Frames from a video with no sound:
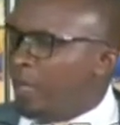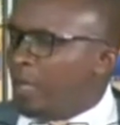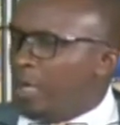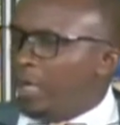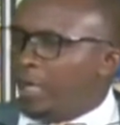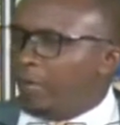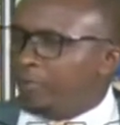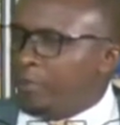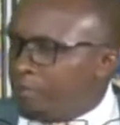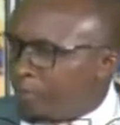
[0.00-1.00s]
um, the
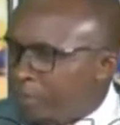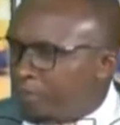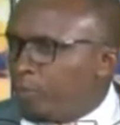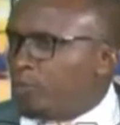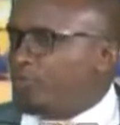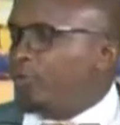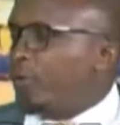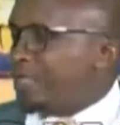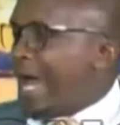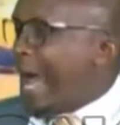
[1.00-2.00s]
people's voice.
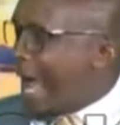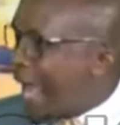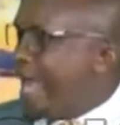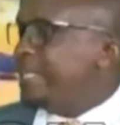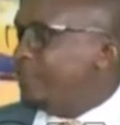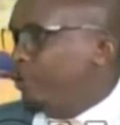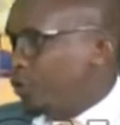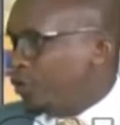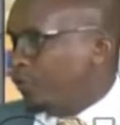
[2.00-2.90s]
I, I, heard the voice of the